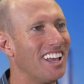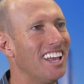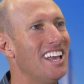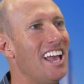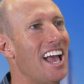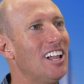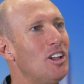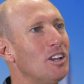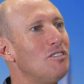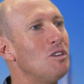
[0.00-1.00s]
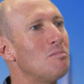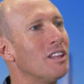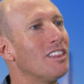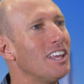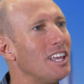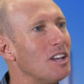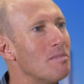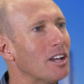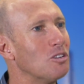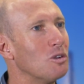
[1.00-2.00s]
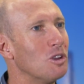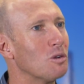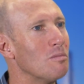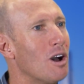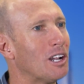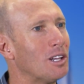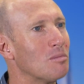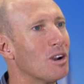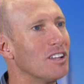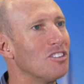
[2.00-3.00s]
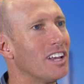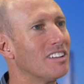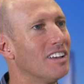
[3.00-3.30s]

Okay. How long have you been thinking about doing your remodeling project?